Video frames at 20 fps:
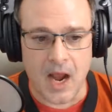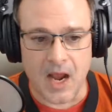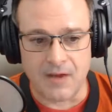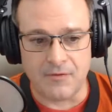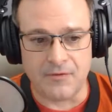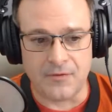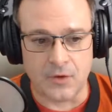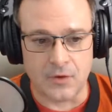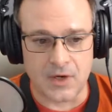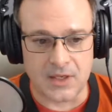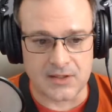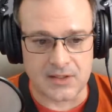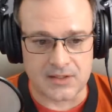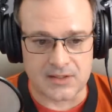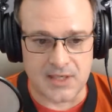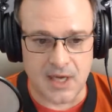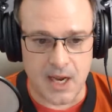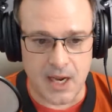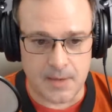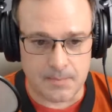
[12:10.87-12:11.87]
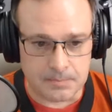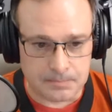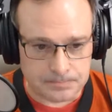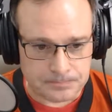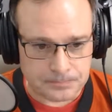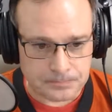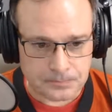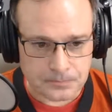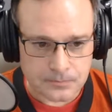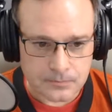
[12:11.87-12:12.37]
iPhone at the time.
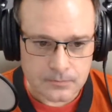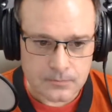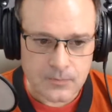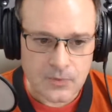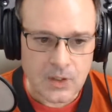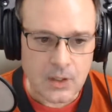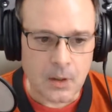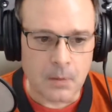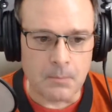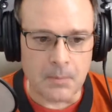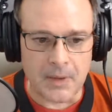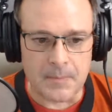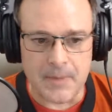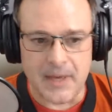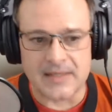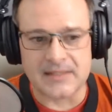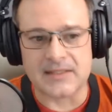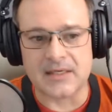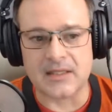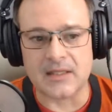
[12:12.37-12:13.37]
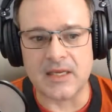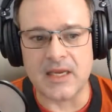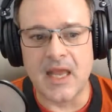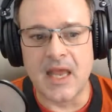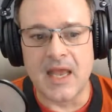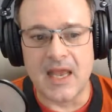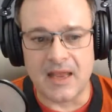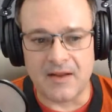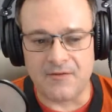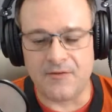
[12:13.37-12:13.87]
But basically,
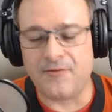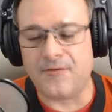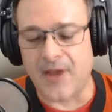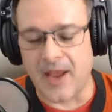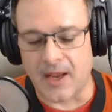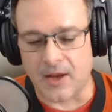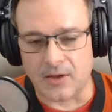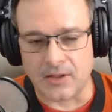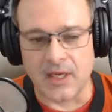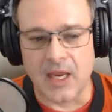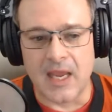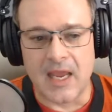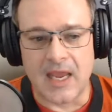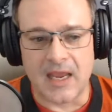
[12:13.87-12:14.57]
it failed.